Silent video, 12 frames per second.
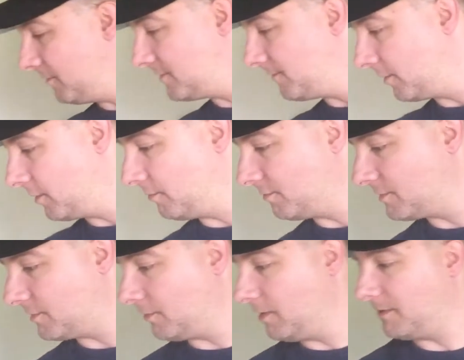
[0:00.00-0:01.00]
for a ghost
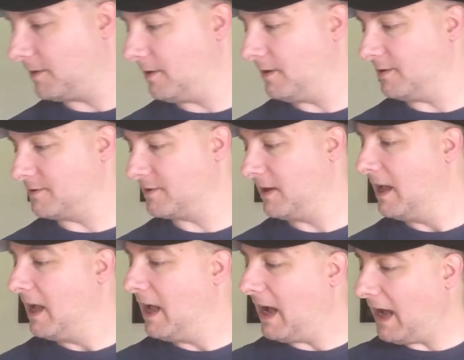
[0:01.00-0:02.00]
story, but there it is.
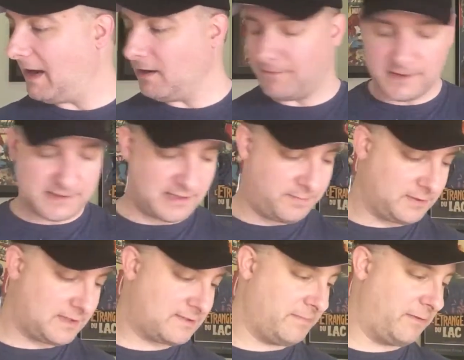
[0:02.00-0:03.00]
I don't know if I was going to put
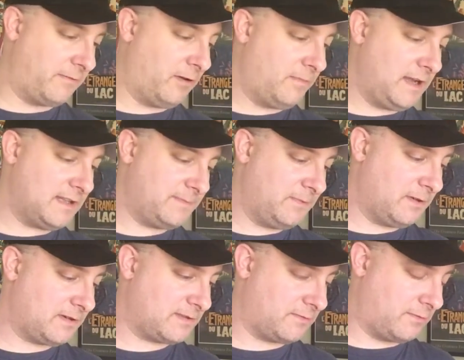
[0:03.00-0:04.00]
this in my romance
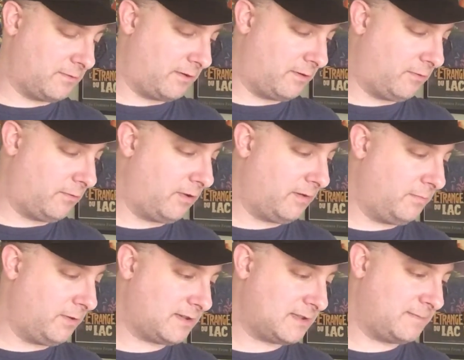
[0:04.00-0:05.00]
books or horror
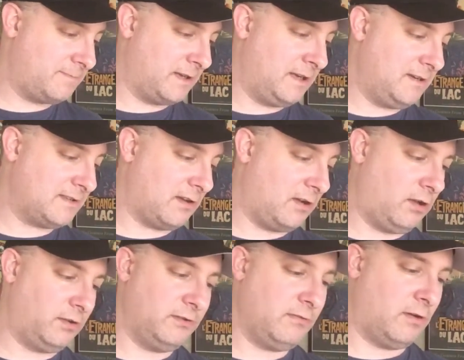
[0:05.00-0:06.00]
books, but here's
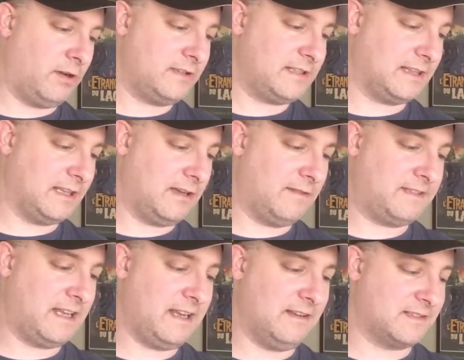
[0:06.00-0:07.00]
All New Haunted Love,
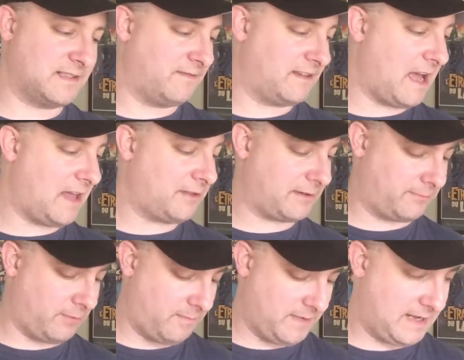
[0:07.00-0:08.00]
Tales of Gothic
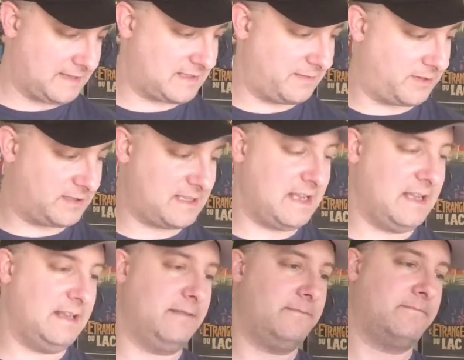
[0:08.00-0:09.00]
Romance, number 10.